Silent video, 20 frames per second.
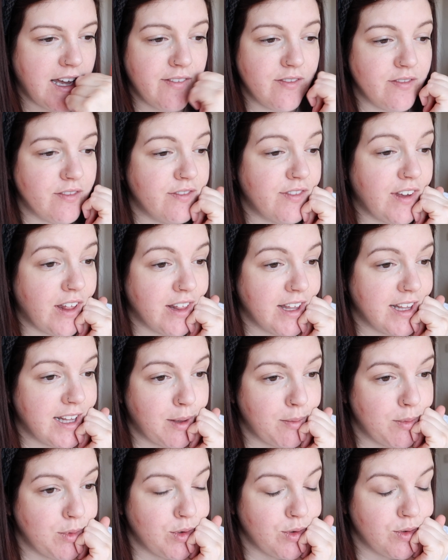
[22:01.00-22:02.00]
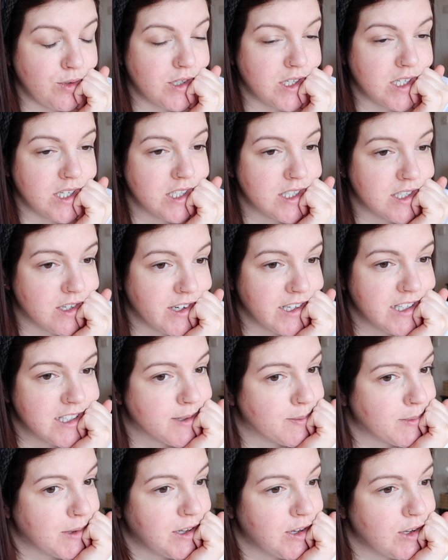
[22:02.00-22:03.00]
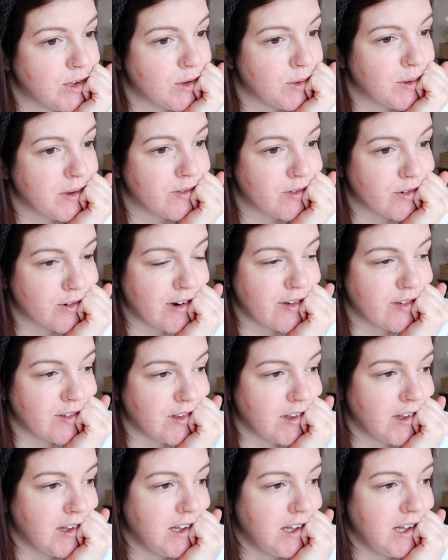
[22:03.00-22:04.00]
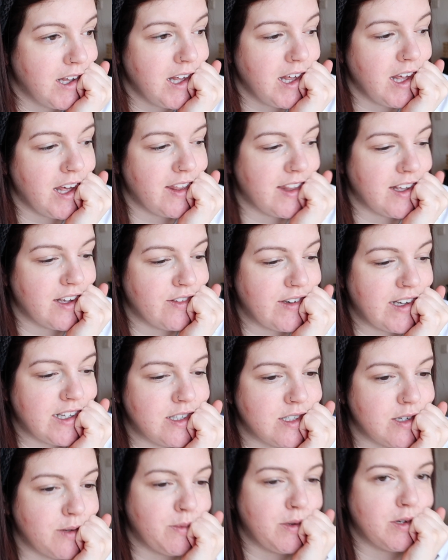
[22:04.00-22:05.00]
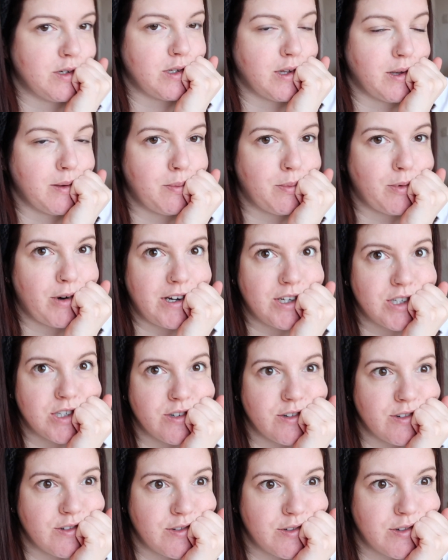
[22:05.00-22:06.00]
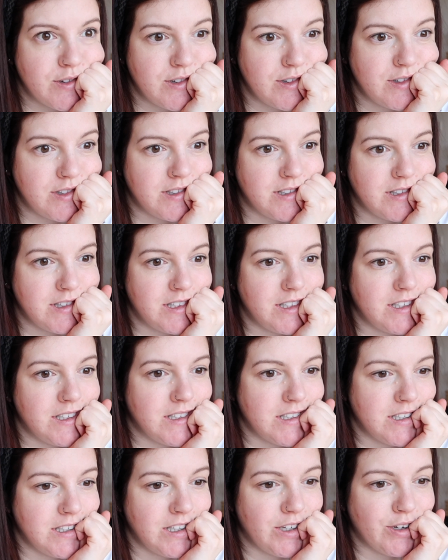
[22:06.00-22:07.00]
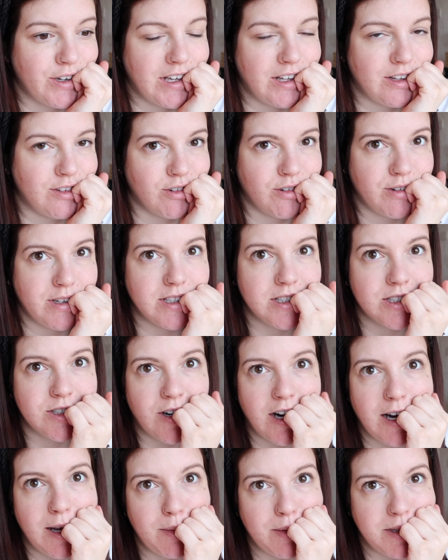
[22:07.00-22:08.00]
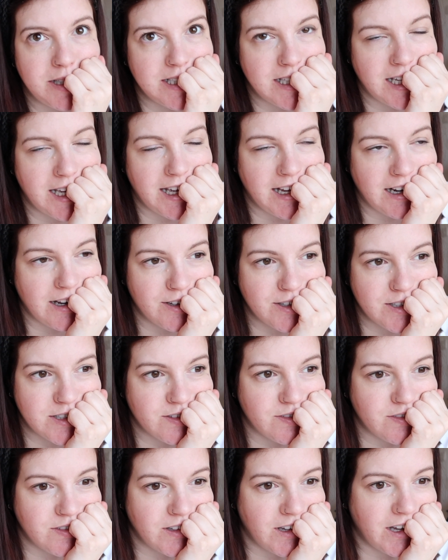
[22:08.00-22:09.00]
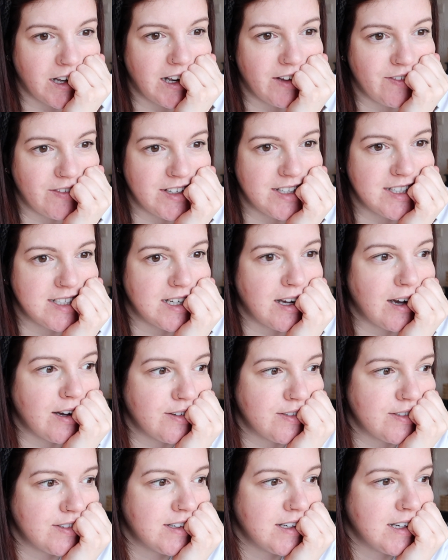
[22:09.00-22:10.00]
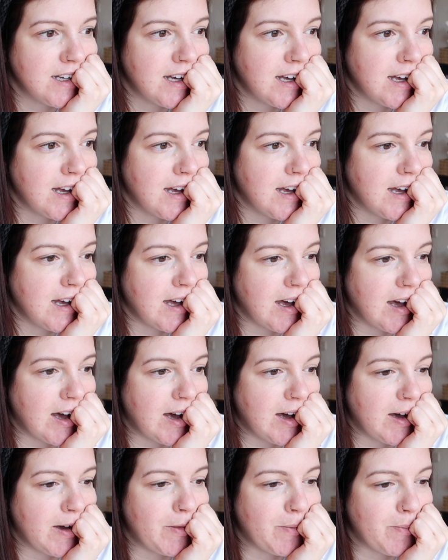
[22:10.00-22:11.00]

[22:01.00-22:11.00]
haven't felt in that mood to design something new in forever. I think I've had so much like pressure of looking through Instagram and seeing loads of like lovely stuff, but